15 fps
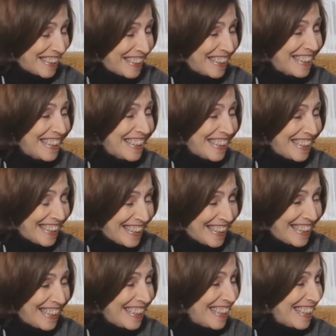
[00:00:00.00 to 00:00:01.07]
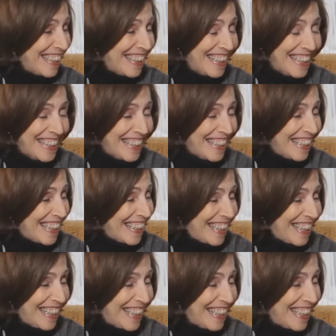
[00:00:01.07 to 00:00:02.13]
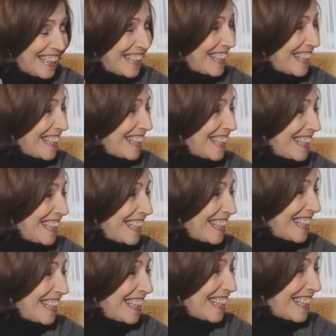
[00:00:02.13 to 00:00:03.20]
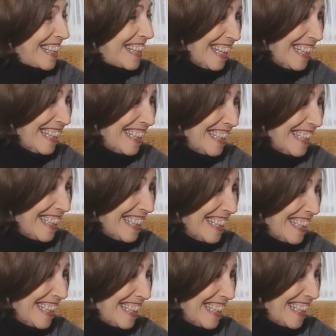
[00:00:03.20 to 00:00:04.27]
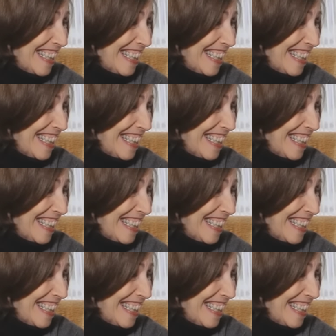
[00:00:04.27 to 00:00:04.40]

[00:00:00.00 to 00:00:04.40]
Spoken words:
No words are spoken by the person on screen.